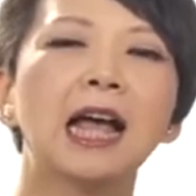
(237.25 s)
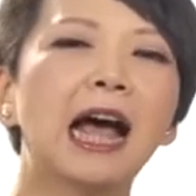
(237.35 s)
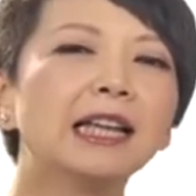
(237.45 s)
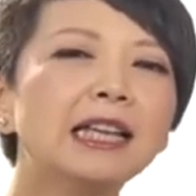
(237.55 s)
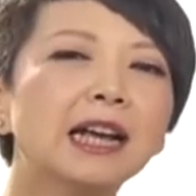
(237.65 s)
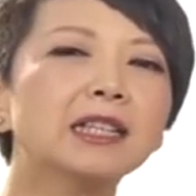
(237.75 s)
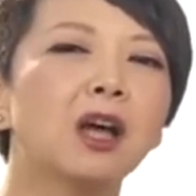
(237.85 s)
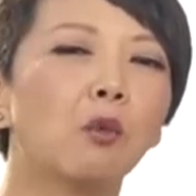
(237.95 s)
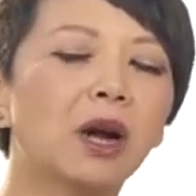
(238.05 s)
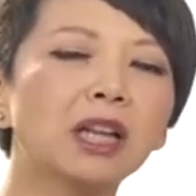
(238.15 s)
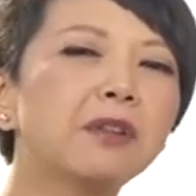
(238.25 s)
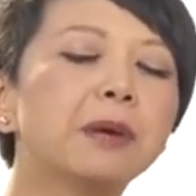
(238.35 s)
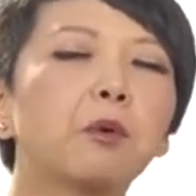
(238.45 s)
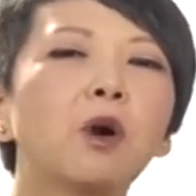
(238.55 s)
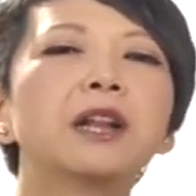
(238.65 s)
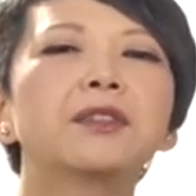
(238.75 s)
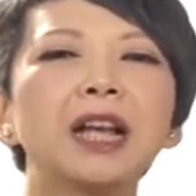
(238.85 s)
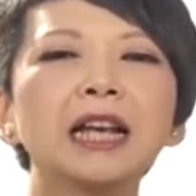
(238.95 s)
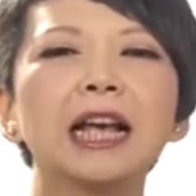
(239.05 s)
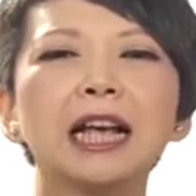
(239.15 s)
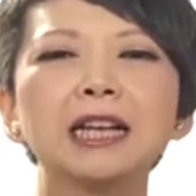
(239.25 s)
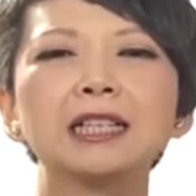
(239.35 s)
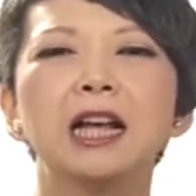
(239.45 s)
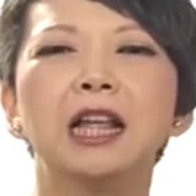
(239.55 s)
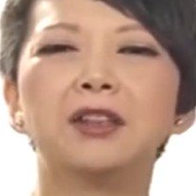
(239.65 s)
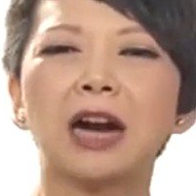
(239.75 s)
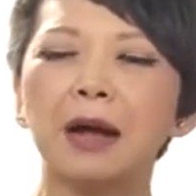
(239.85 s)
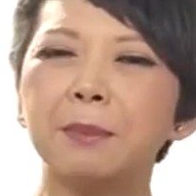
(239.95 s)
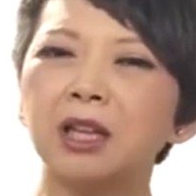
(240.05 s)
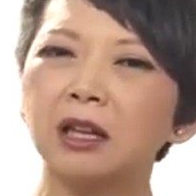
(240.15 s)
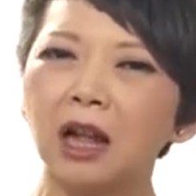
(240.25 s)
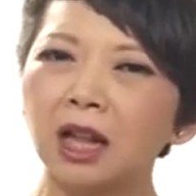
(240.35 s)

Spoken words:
And yet, one of the important things is there have been a lot